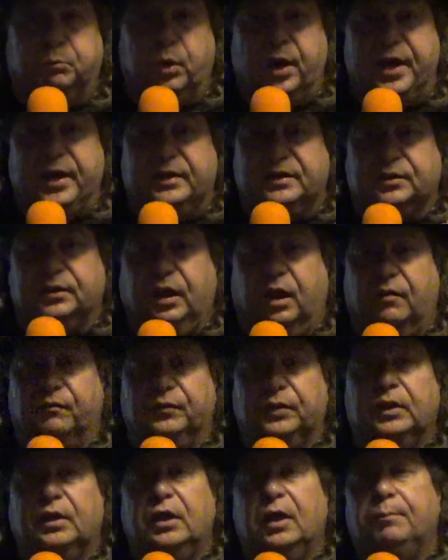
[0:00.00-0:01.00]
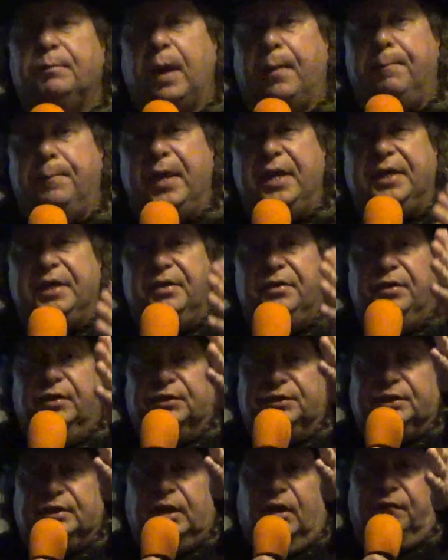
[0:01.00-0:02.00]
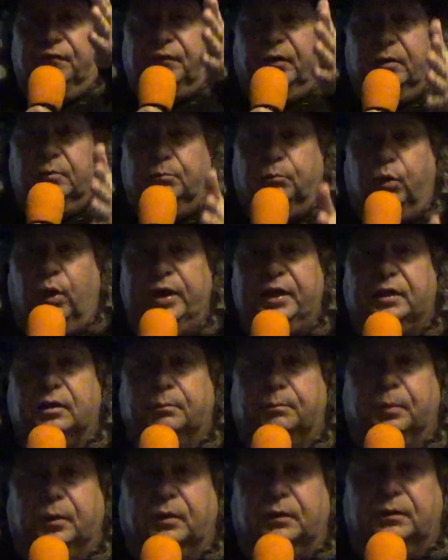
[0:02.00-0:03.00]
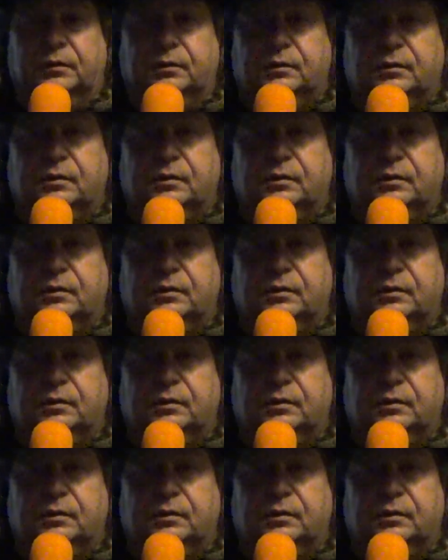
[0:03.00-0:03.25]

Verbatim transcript: breaks love. By making yourself unbreakable,